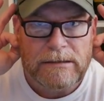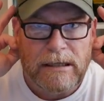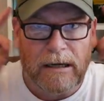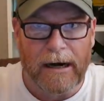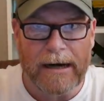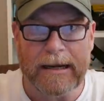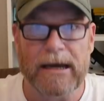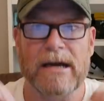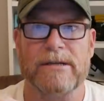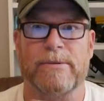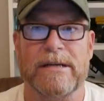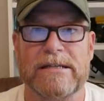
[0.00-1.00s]
All right,
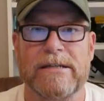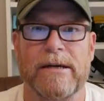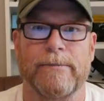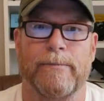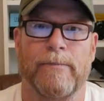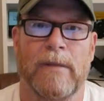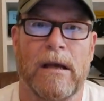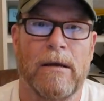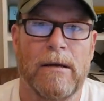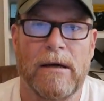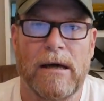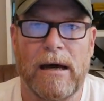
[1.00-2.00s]
guys, well, that's it.
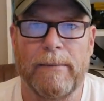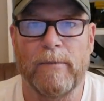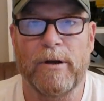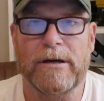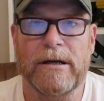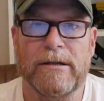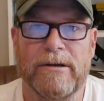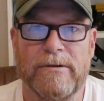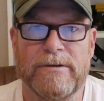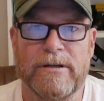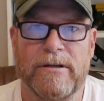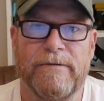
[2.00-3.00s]
I'm looking at
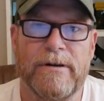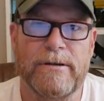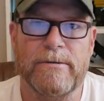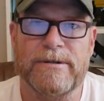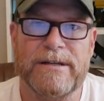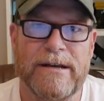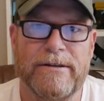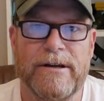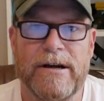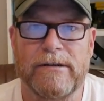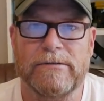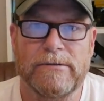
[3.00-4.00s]
those individuals out
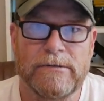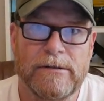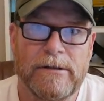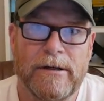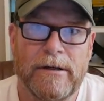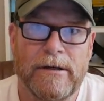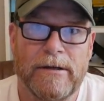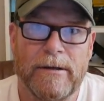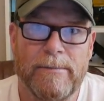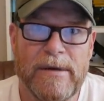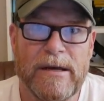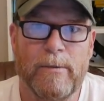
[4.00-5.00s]
there,
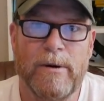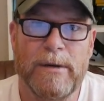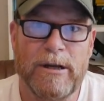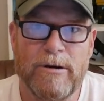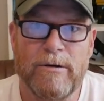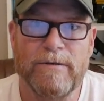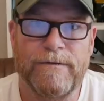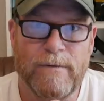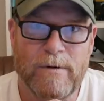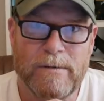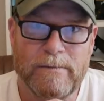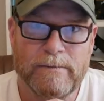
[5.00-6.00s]
the men and women in
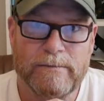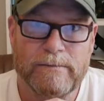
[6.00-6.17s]
uniform.